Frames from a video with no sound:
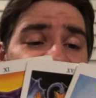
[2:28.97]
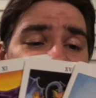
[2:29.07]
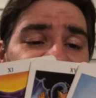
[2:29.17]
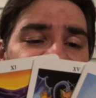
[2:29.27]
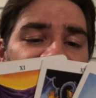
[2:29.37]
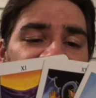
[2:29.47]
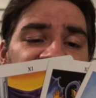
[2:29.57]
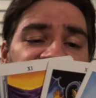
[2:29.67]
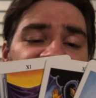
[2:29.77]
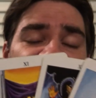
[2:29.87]
And then the
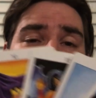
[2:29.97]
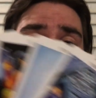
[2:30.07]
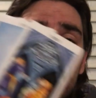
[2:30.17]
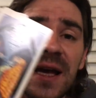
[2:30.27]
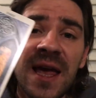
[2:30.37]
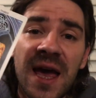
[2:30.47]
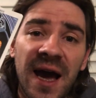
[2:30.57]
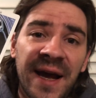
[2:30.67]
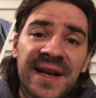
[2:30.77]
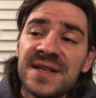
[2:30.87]
last card,
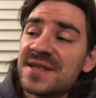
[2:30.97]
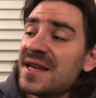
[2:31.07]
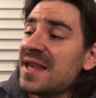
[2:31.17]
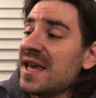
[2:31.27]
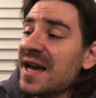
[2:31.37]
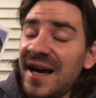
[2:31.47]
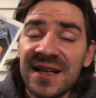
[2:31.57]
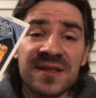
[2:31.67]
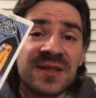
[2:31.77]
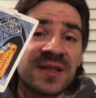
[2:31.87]
it is the
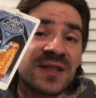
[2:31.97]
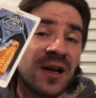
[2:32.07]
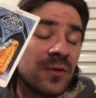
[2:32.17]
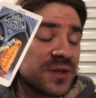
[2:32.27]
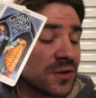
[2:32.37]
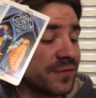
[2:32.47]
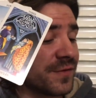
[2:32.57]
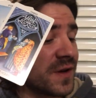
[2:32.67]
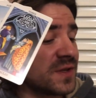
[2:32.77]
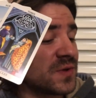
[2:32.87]
guidance that Tarot is
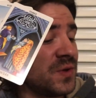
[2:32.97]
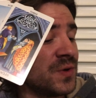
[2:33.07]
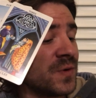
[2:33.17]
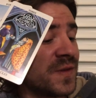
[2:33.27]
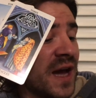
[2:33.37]
offering to you.